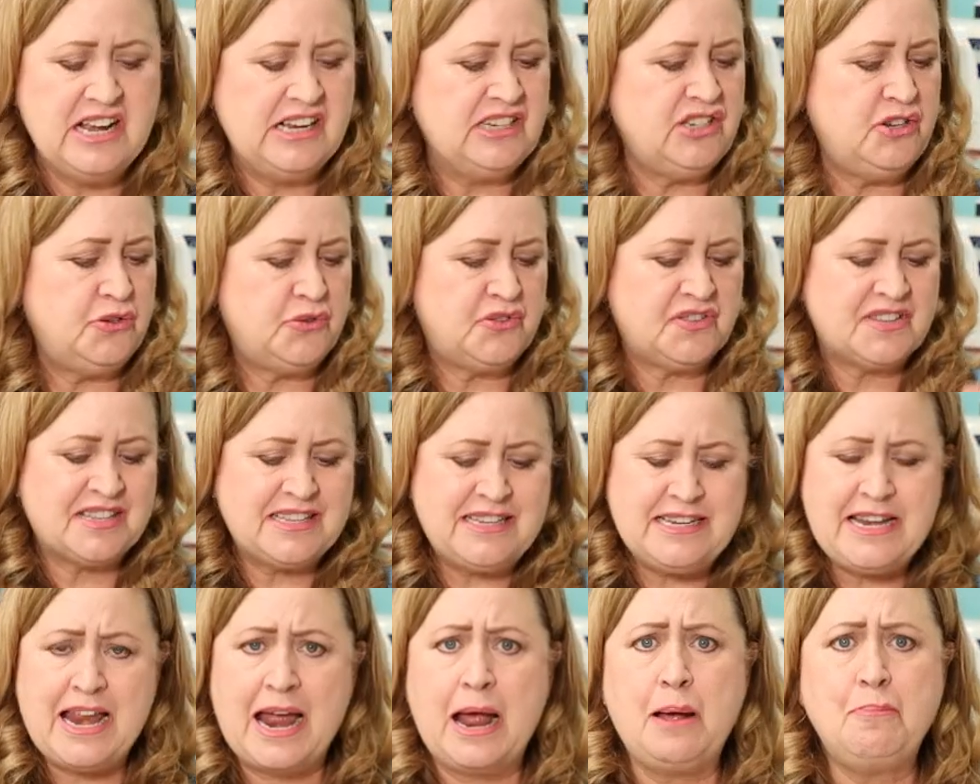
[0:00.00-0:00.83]
You
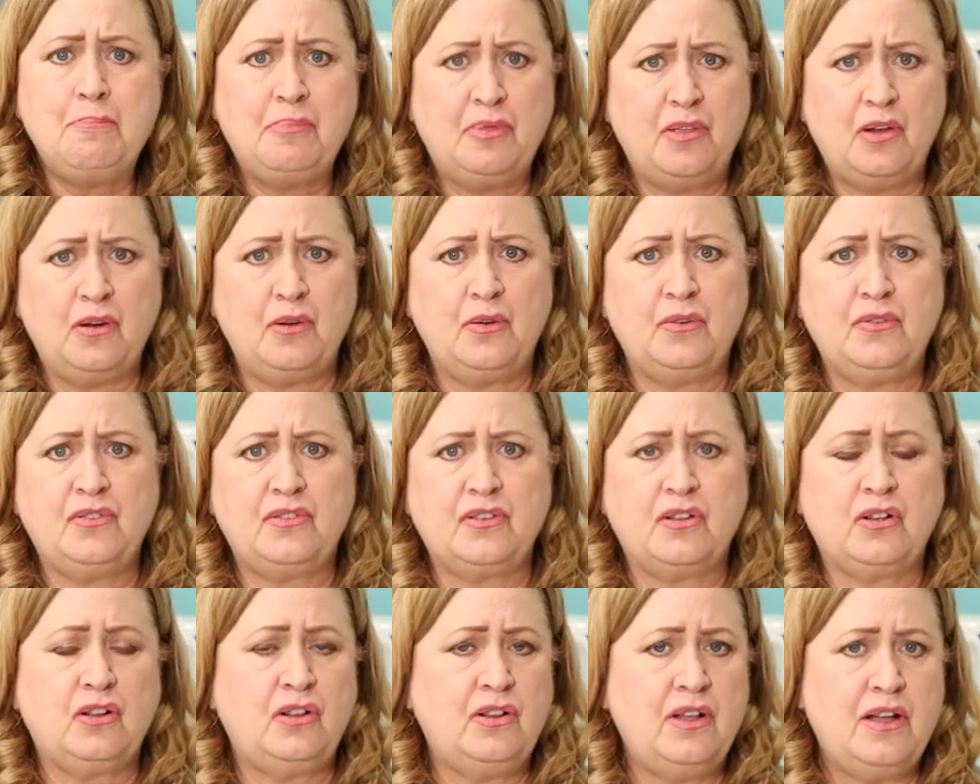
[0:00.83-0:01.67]
snap those
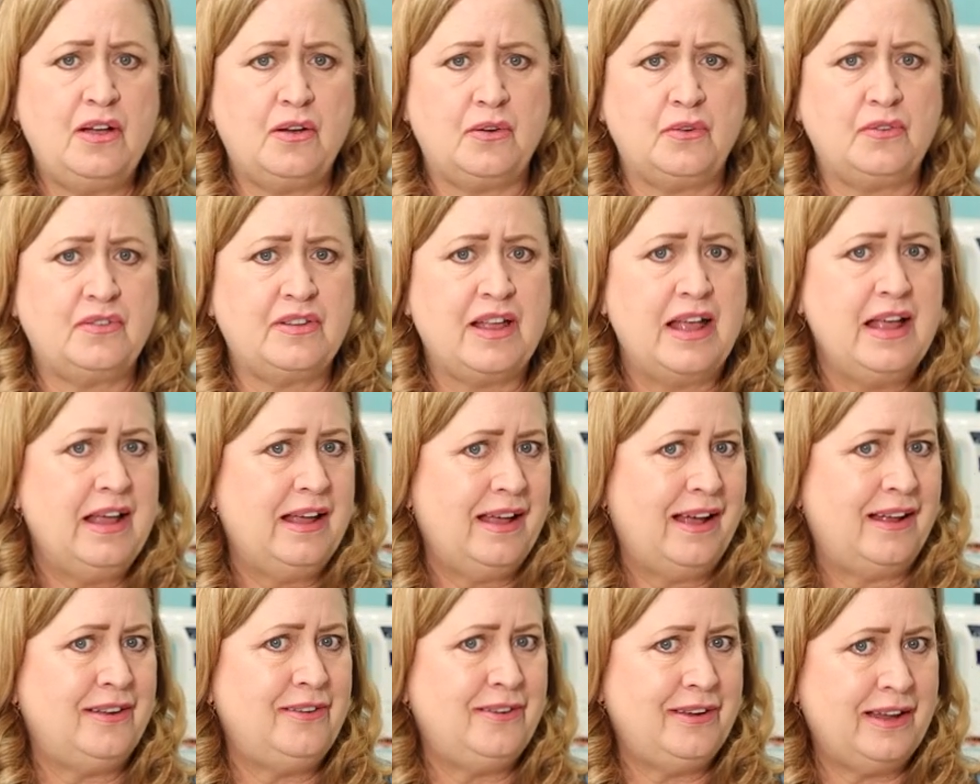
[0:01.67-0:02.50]
clothes
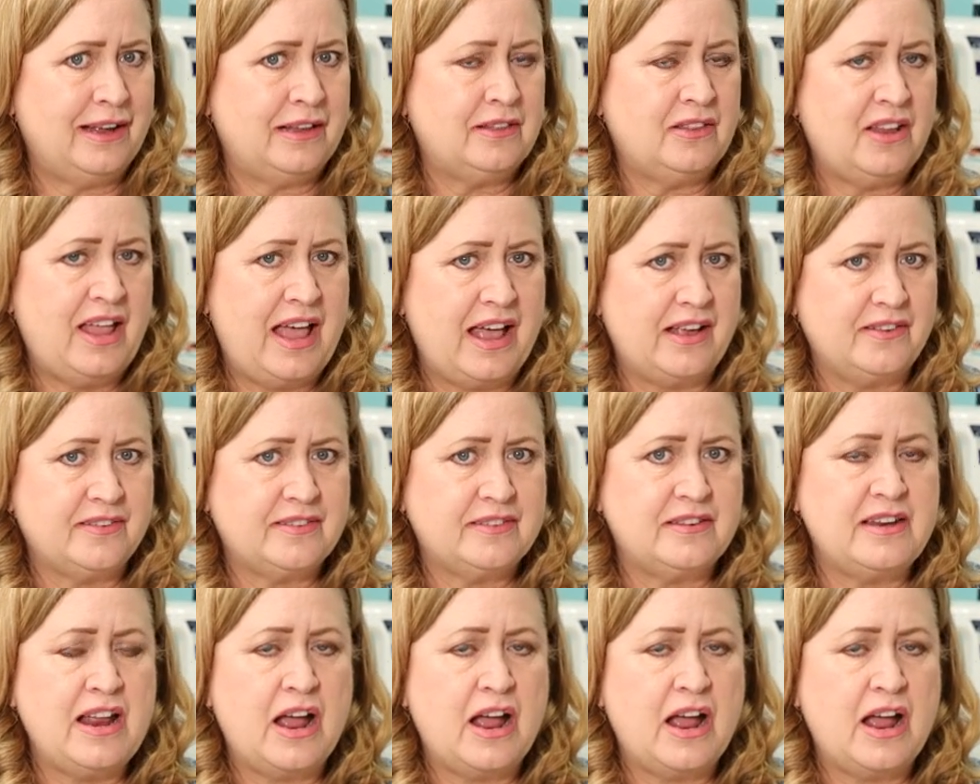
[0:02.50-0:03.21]
and you get less.